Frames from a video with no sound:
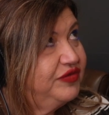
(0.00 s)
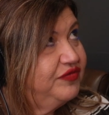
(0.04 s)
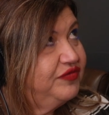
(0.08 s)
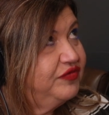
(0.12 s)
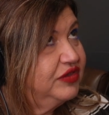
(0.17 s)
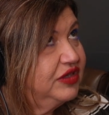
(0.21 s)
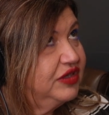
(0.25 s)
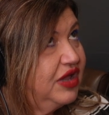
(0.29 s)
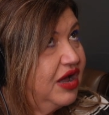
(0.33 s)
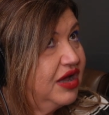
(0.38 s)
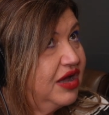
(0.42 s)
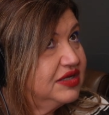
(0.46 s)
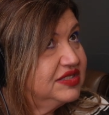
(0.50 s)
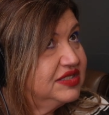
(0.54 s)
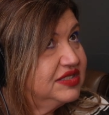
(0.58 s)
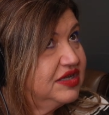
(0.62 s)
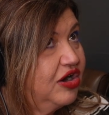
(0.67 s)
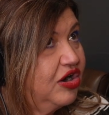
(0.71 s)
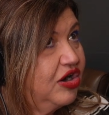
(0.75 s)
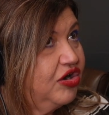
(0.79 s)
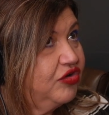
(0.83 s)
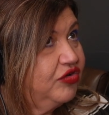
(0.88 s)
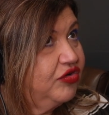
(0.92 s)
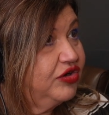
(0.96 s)
We've
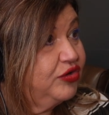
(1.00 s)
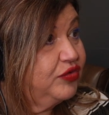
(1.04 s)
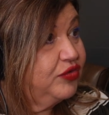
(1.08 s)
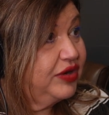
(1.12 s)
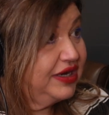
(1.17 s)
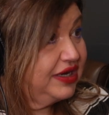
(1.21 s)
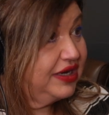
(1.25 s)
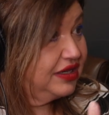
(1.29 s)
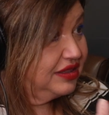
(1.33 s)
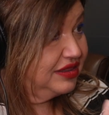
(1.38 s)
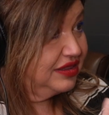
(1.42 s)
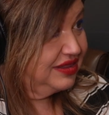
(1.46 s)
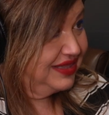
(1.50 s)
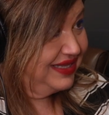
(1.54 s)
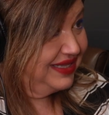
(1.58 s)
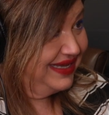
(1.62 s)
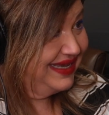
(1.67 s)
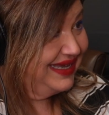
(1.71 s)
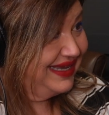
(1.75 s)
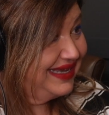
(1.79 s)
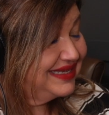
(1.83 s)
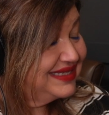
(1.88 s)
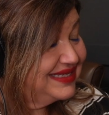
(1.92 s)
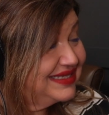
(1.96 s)
lost our critical
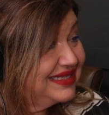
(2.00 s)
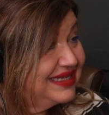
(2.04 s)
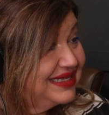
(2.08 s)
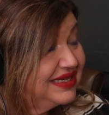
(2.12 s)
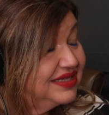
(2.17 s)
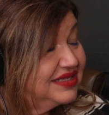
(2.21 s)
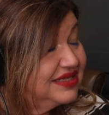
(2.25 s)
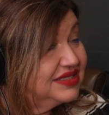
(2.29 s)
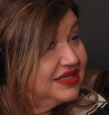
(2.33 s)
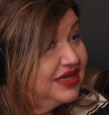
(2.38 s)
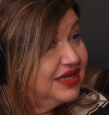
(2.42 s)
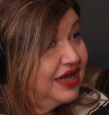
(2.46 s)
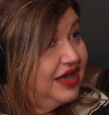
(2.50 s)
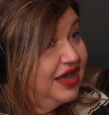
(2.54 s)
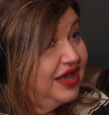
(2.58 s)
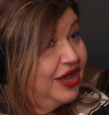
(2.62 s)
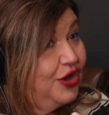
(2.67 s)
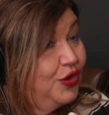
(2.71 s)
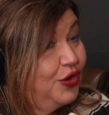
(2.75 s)
thinking skills.